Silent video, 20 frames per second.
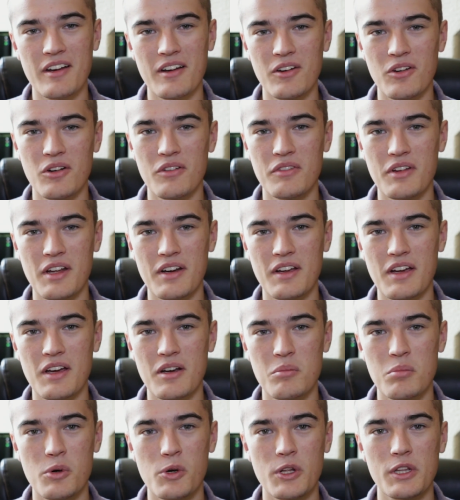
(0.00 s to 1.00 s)
I know I've kind of
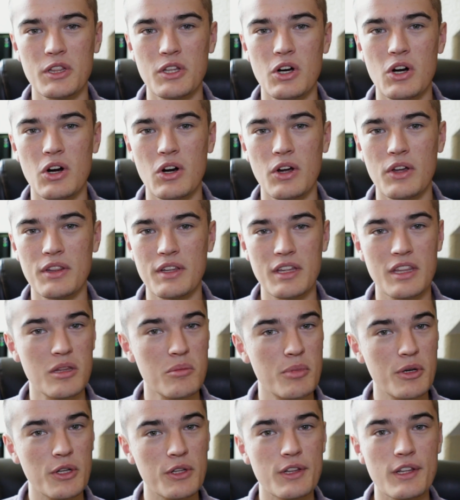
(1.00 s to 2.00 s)
gotten pretty long on like the
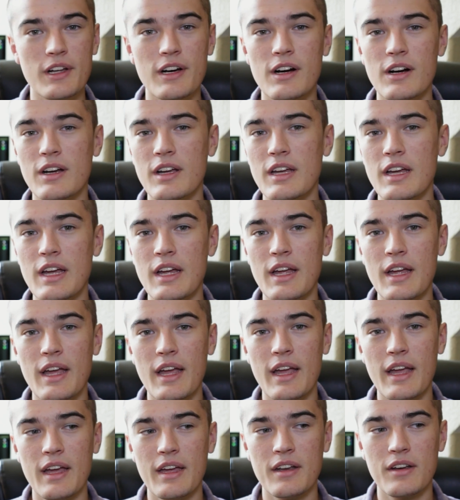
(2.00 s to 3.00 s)
build log,
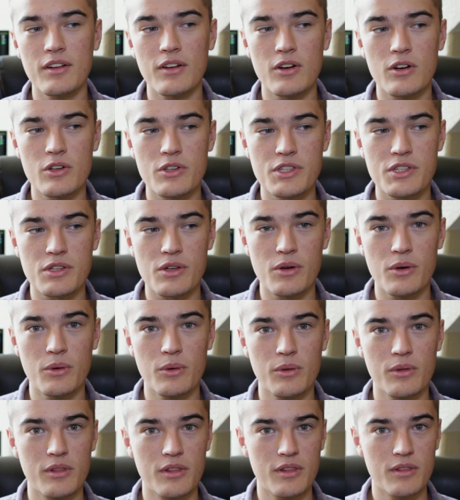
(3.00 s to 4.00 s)
and
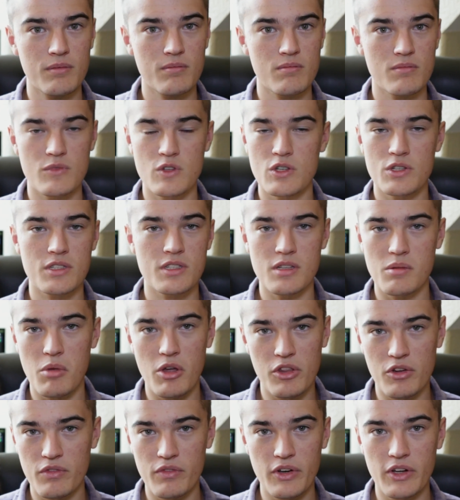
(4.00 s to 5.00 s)
also just some
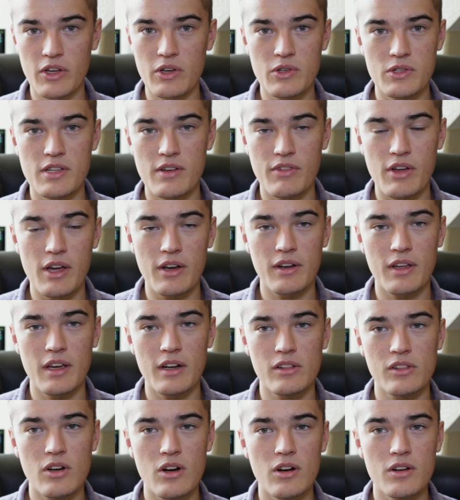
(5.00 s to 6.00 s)
other videos have gotten
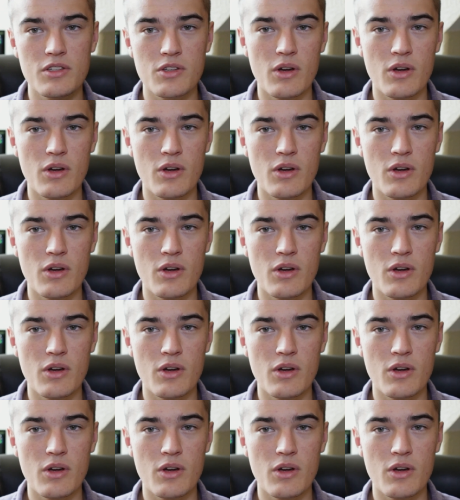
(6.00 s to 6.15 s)
kind of long.